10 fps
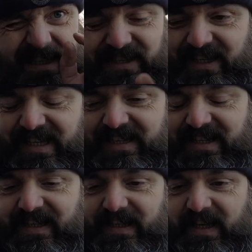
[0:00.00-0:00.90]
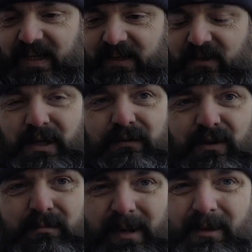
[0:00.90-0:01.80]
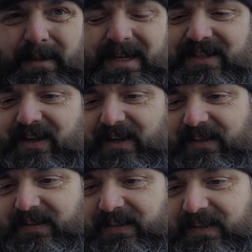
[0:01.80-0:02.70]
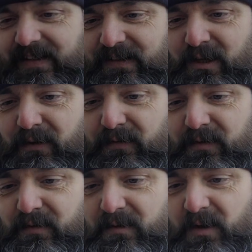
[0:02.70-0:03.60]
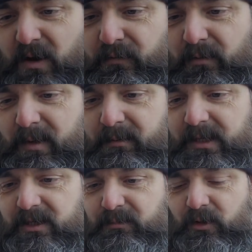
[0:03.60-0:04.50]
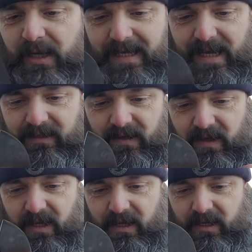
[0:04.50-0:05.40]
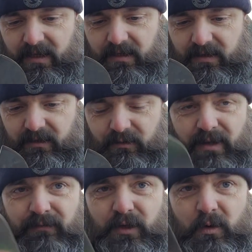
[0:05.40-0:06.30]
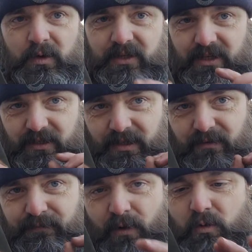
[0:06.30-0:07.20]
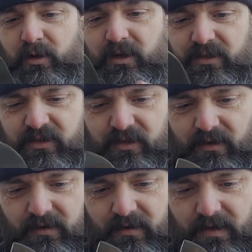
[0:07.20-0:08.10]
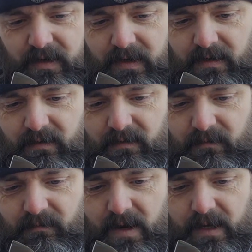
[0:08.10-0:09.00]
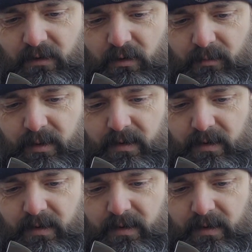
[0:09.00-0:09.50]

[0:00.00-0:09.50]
teeny tiny. It's not even a millimetre, not even half a millimetre, but you'll never notice it till you focus right up.